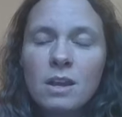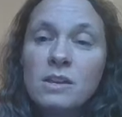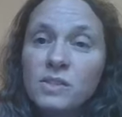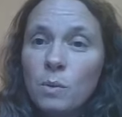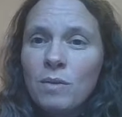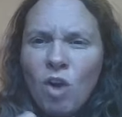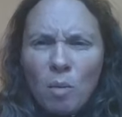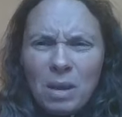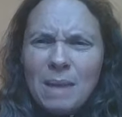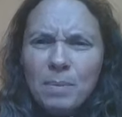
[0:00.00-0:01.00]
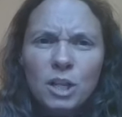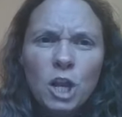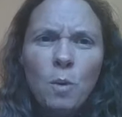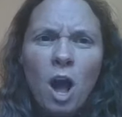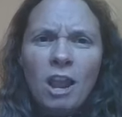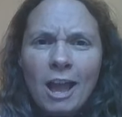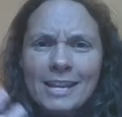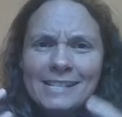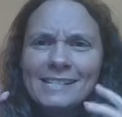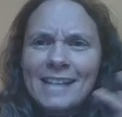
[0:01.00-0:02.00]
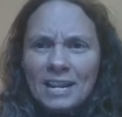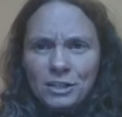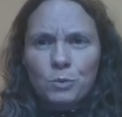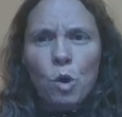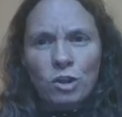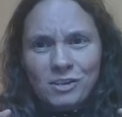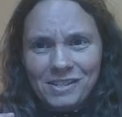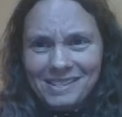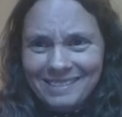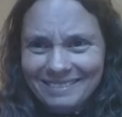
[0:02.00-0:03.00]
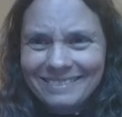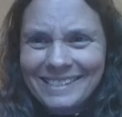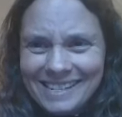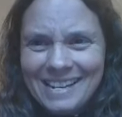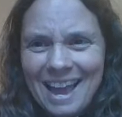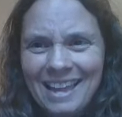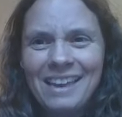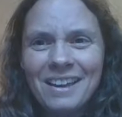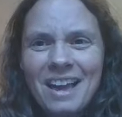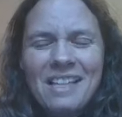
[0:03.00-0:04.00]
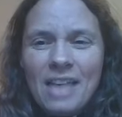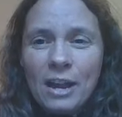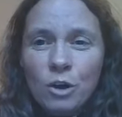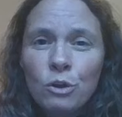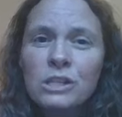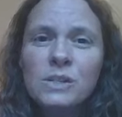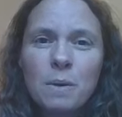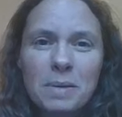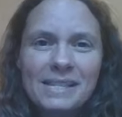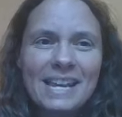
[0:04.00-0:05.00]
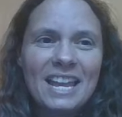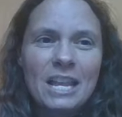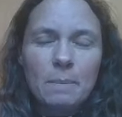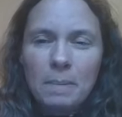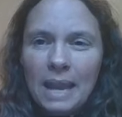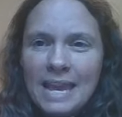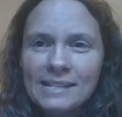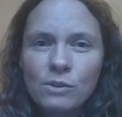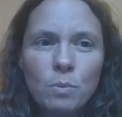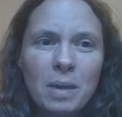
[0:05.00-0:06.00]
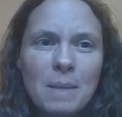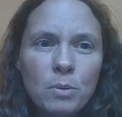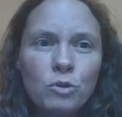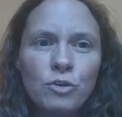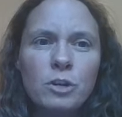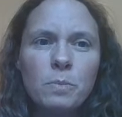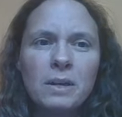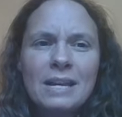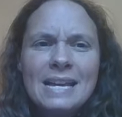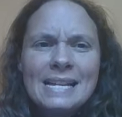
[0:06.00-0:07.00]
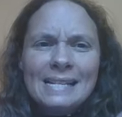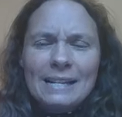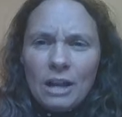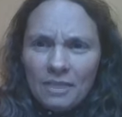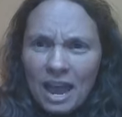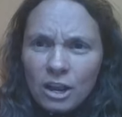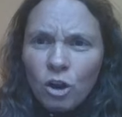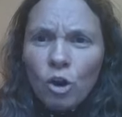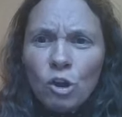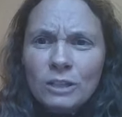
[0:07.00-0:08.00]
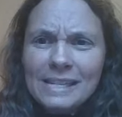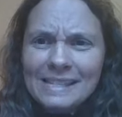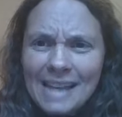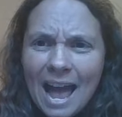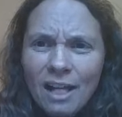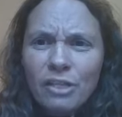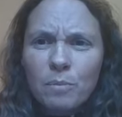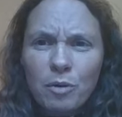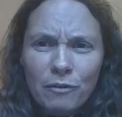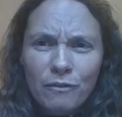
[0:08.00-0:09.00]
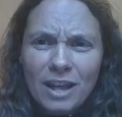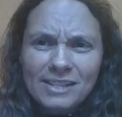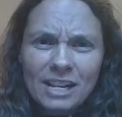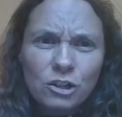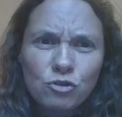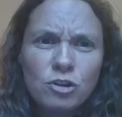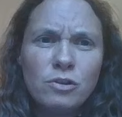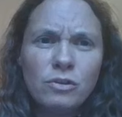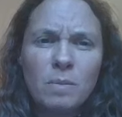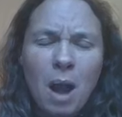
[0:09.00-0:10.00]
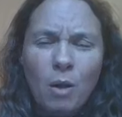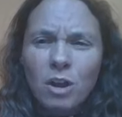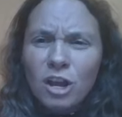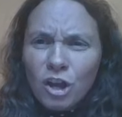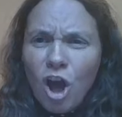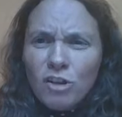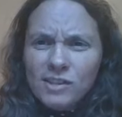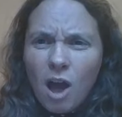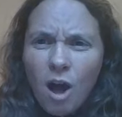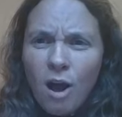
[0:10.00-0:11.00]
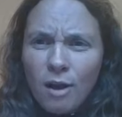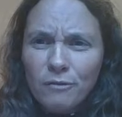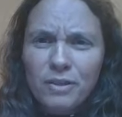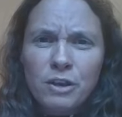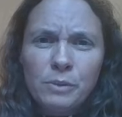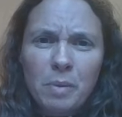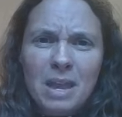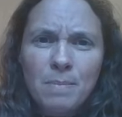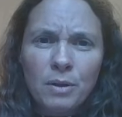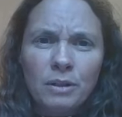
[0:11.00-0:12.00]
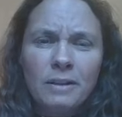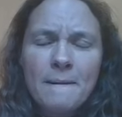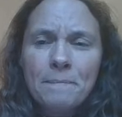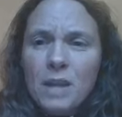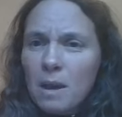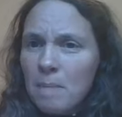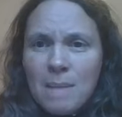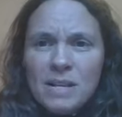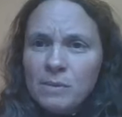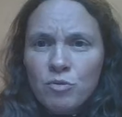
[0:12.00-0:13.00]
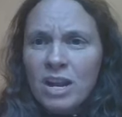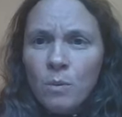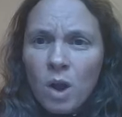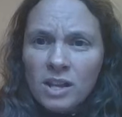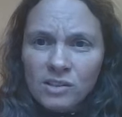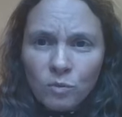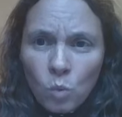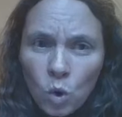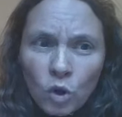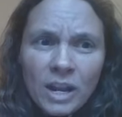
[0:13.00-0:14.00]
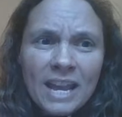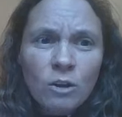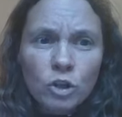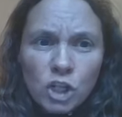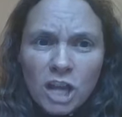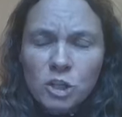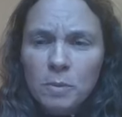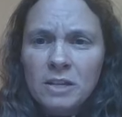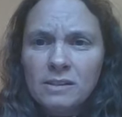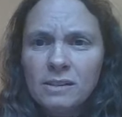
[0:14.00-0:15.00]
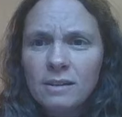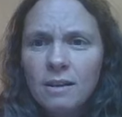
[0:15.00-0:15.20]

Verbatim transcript: So we've got people who are like sent ones today. They're called to a particular place or people group and they're called to tell the prophetic truth about God's heart for those people, maybe to bring words of warning or judgment,